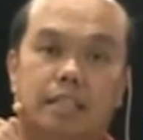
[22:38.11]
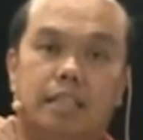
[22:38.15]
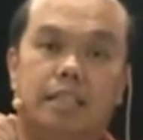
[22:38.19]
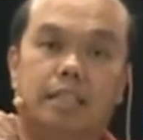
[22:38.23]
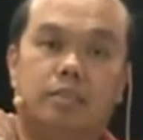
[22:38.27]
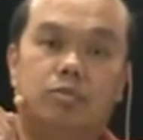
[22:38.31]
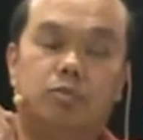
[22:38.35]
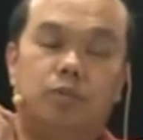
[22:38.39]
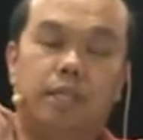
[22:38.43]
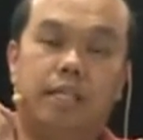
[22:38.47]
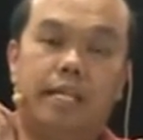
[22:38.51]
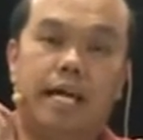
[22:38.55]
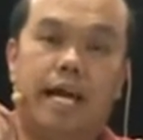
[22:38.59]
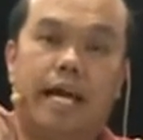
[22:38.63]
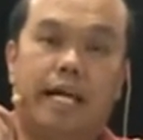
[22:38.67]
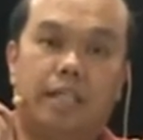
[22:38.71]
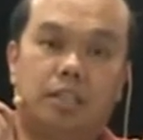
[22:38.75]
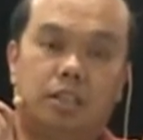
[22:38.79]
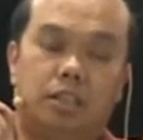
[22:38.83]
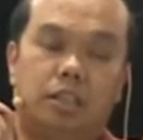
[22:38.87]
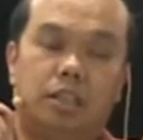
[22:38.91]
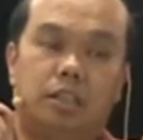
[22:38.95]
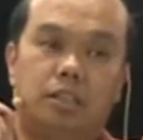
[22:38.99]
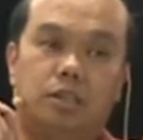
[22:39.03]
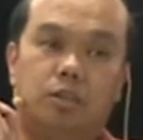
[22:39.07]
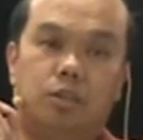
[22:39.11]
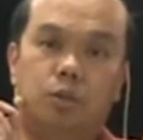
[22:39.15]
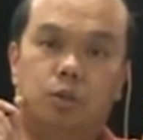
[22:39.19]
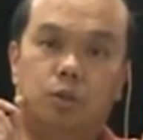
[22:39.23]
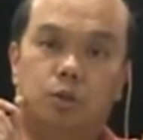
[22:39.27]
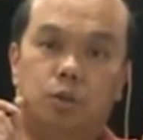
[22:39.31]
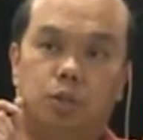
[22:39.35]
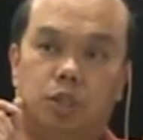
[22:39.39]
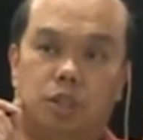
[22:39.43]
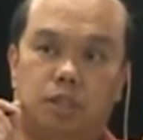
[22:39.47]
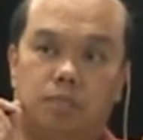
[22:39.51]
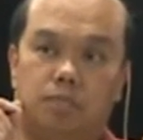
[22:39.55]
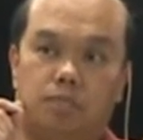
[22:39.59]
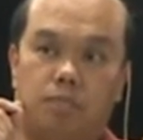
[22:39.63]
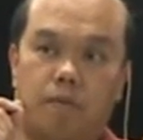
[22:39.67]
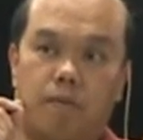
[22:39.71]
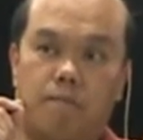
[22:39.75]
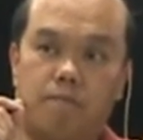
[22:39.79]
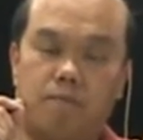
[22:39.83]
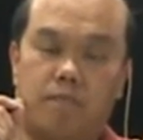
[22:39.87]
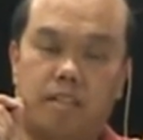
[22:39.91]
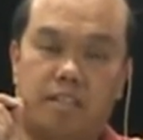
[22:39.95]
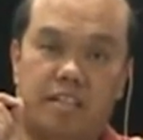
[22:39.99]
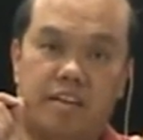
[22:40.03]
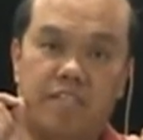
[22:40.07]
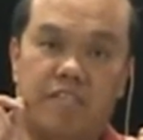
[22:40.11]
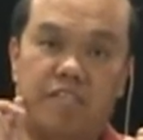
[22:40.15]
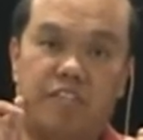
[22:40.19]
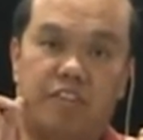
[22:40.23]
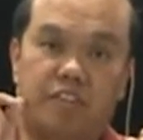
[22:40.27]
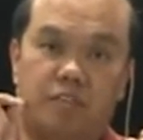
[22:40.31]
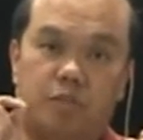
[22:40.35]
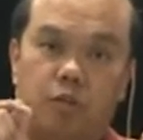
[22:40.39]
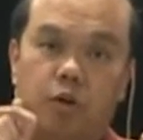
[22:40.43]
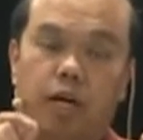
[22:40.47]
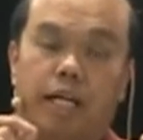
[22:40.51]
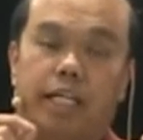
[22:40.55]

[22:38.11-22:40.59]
is we actually use different